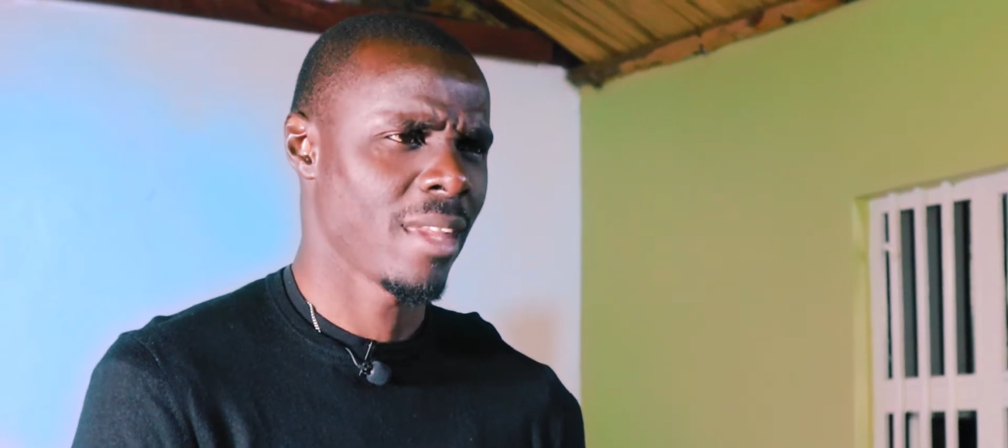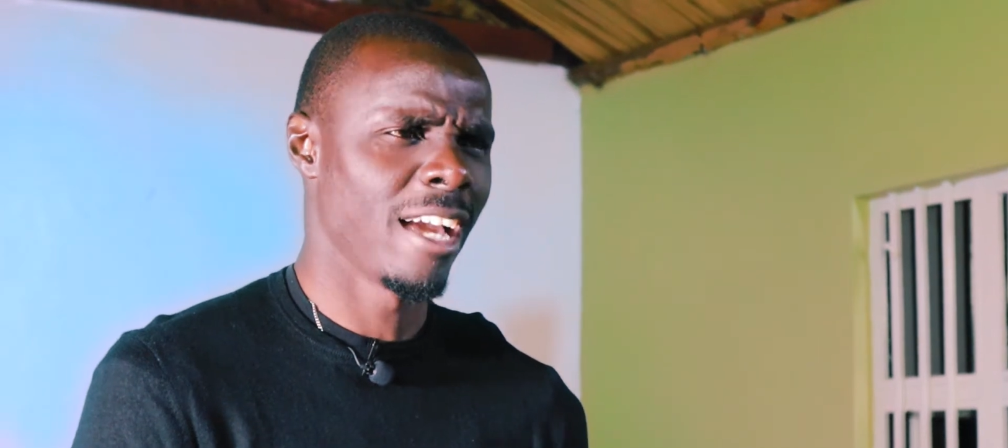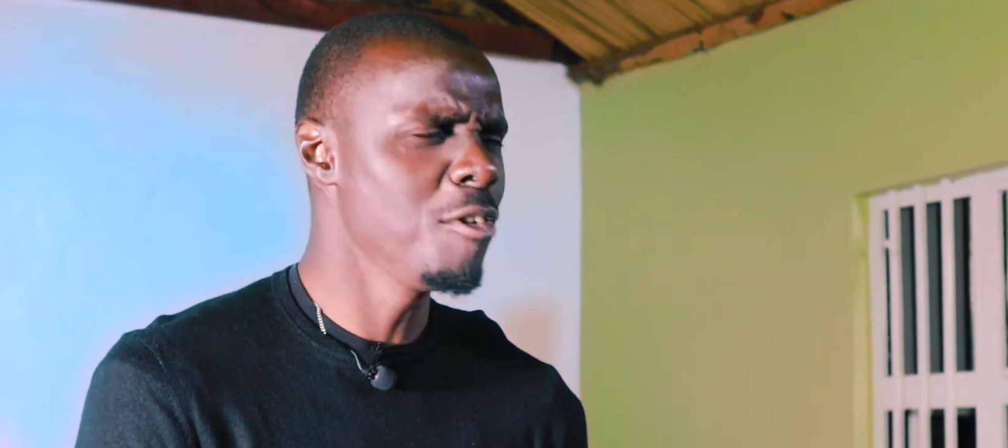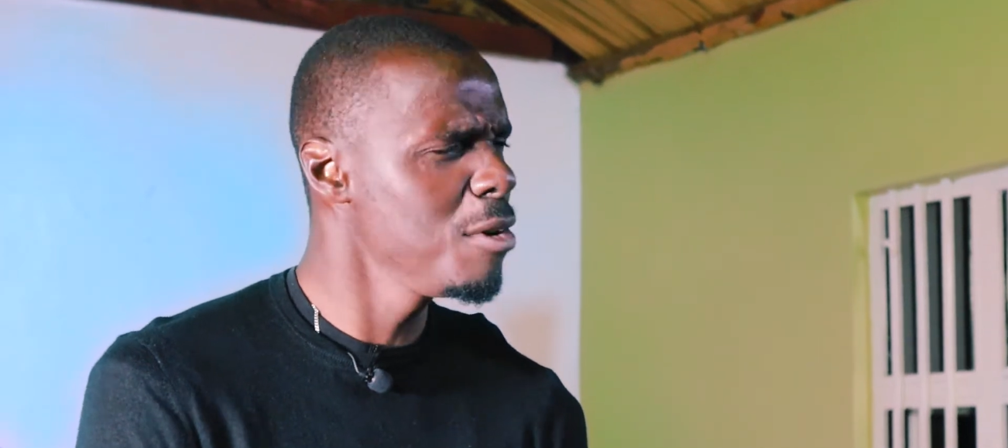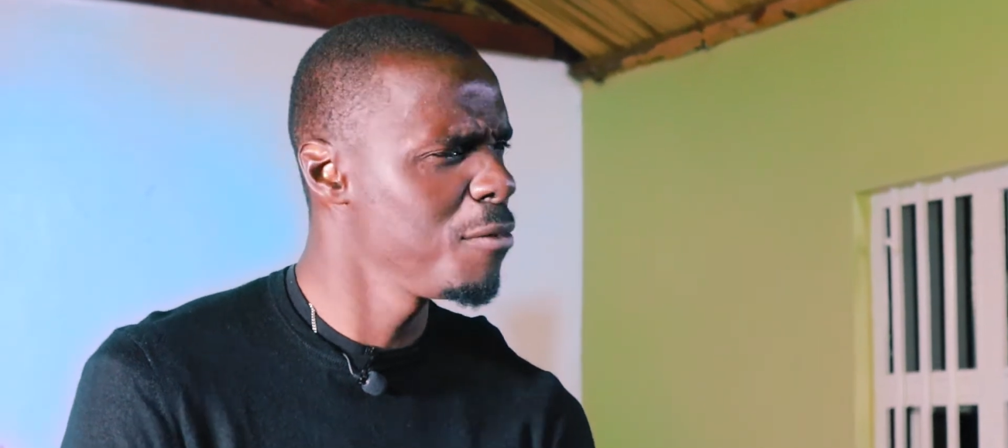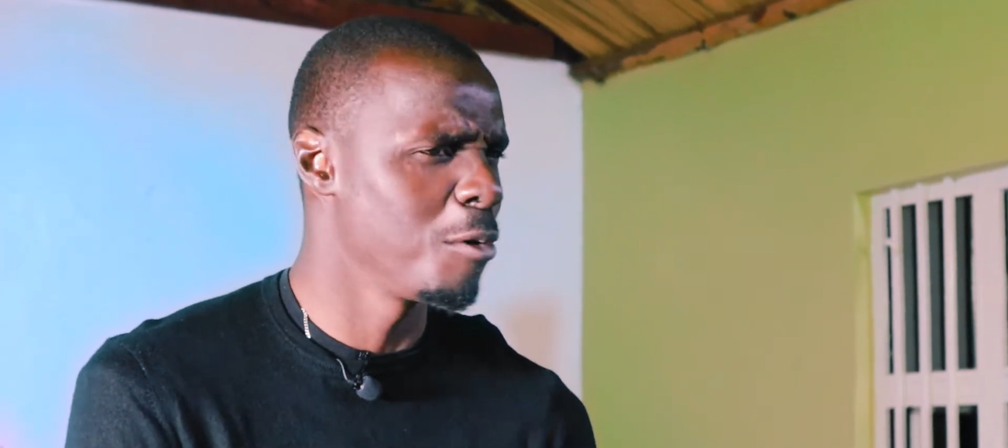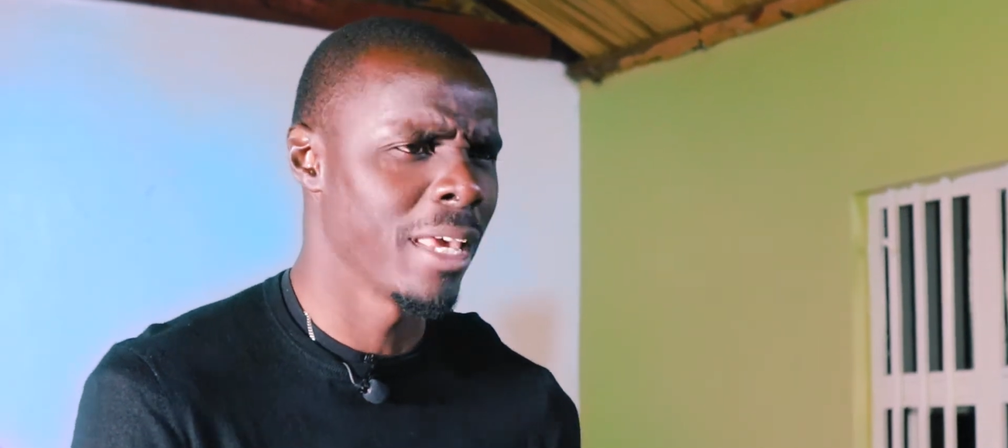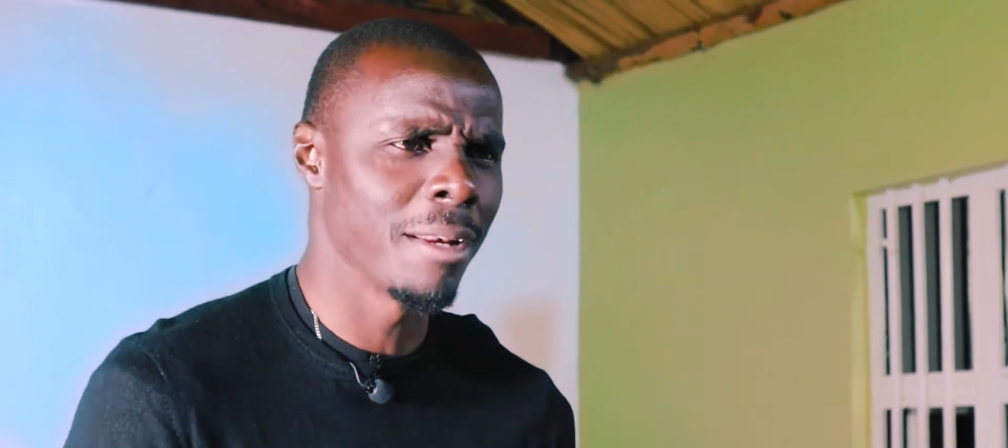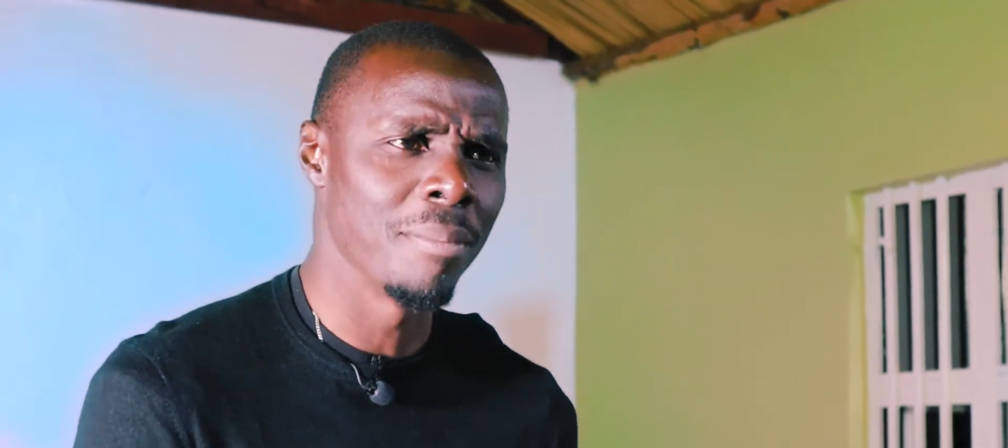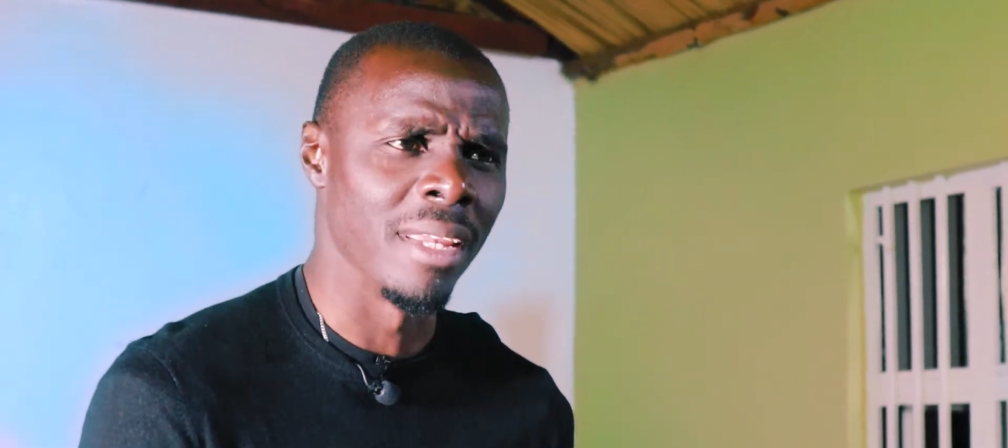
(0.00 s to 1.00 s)
I don't know if you
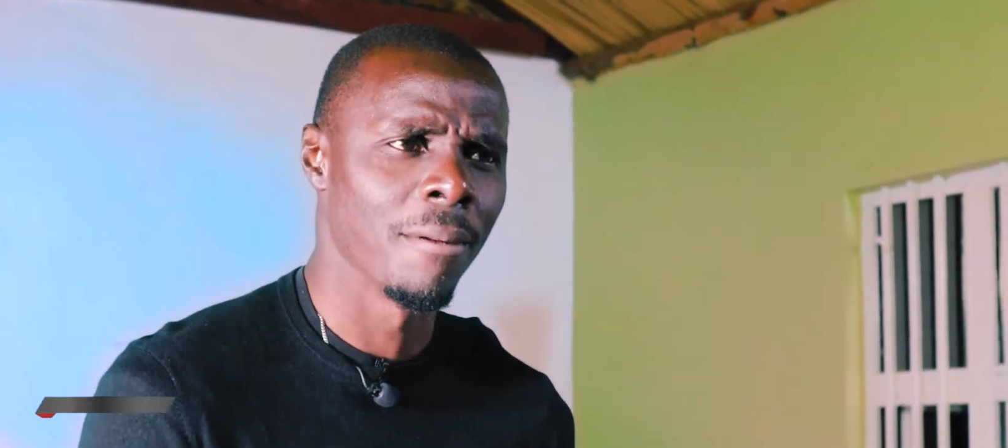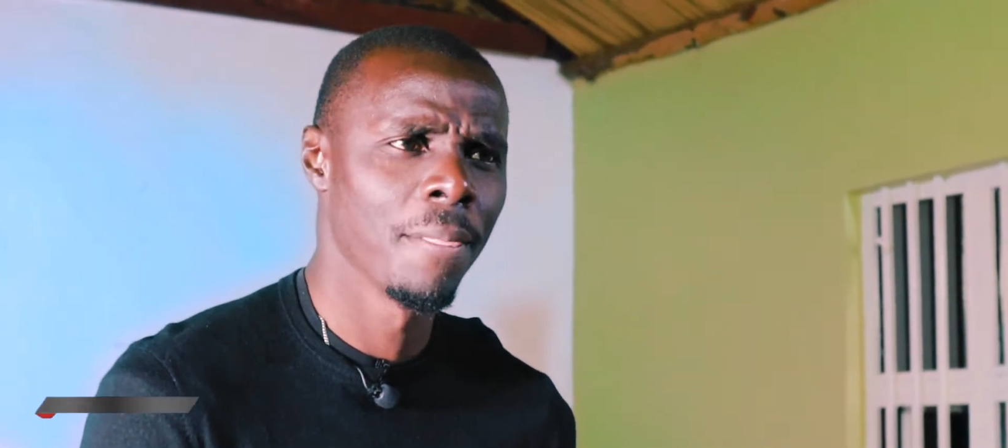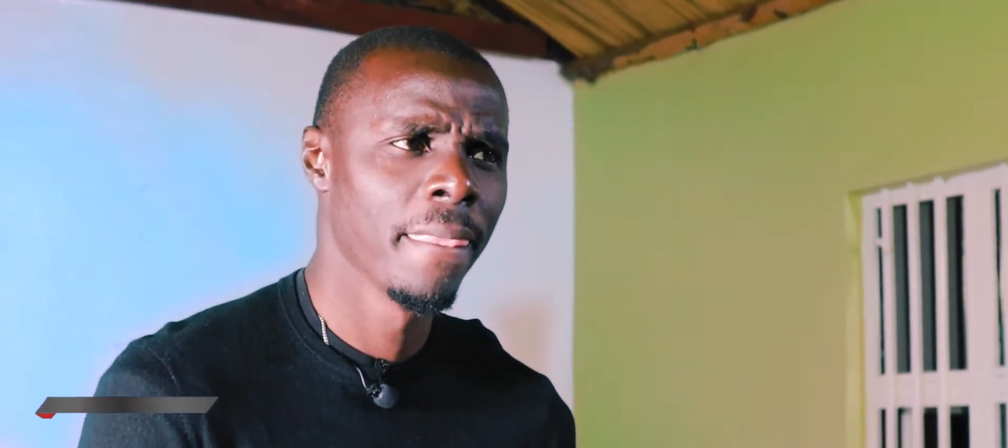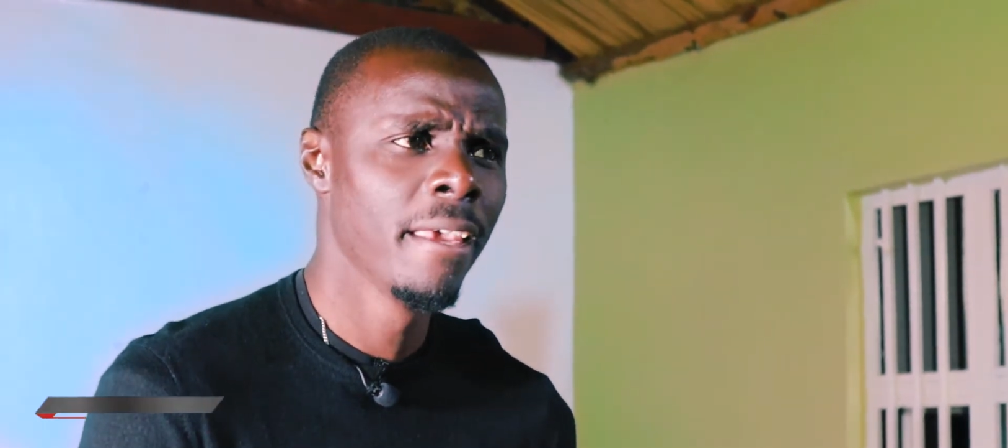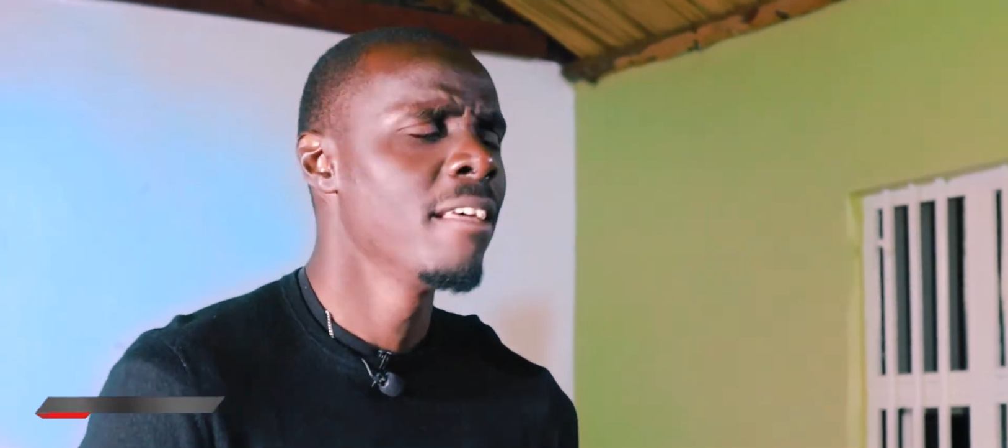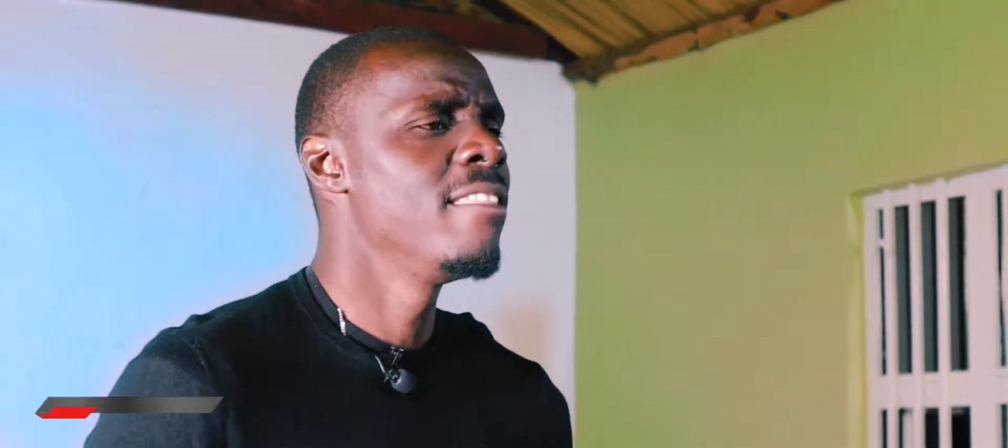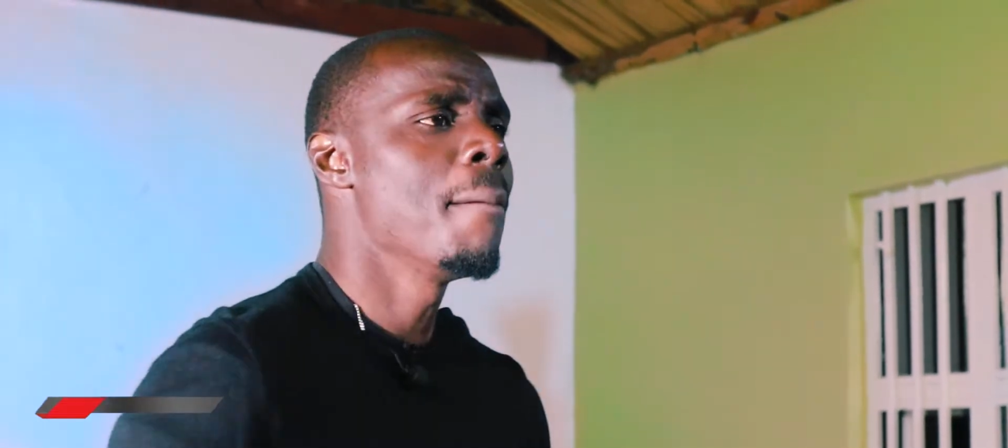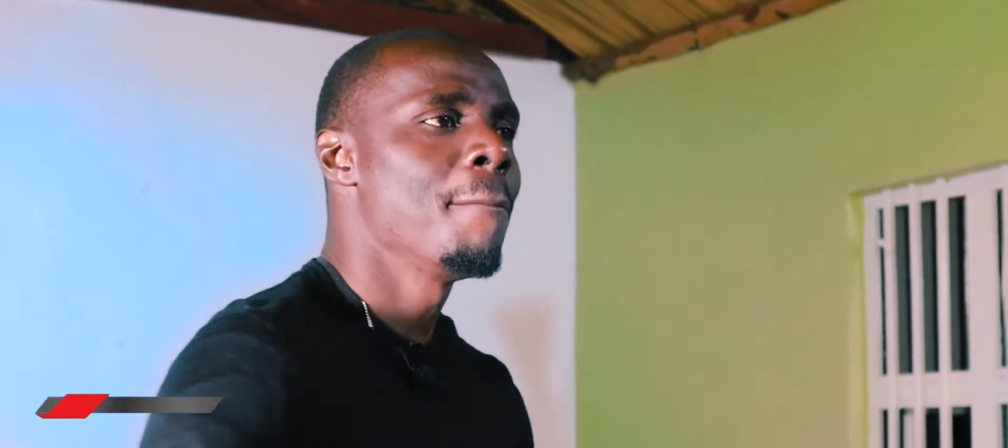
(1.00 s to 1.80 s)
get me. There